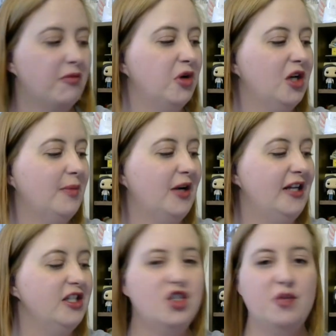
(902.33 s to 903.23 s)
book number
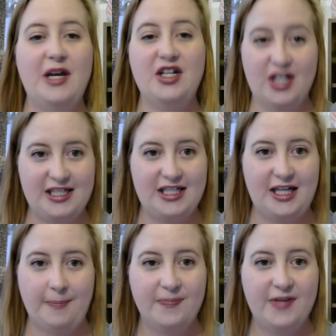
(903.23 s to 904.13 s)
92, page
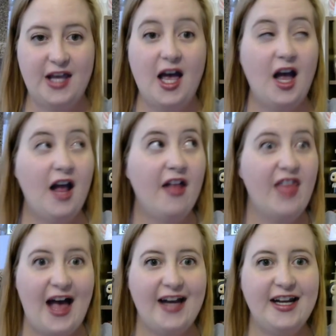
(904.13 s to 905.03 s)
19.
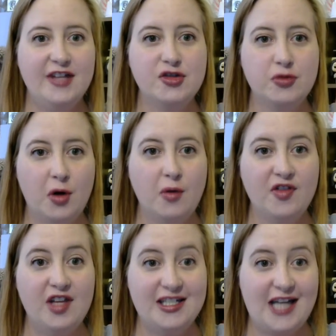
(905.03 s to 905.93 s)
That is
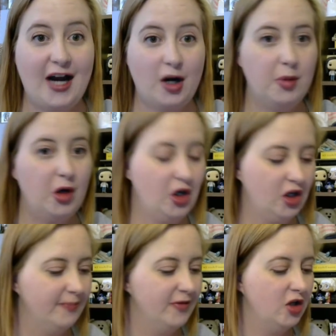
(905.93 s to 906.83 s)
throughout the entire
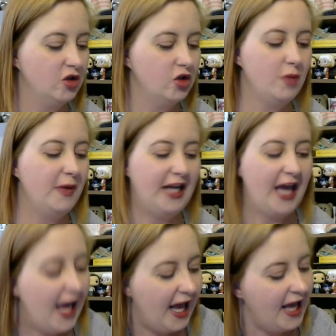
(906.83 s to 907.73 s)
book. So you pick
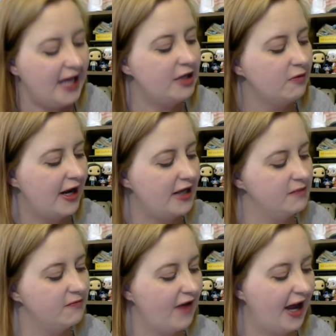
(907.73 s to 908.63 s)
any
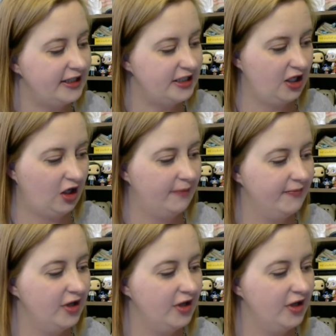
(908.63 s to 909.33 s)
random fact here.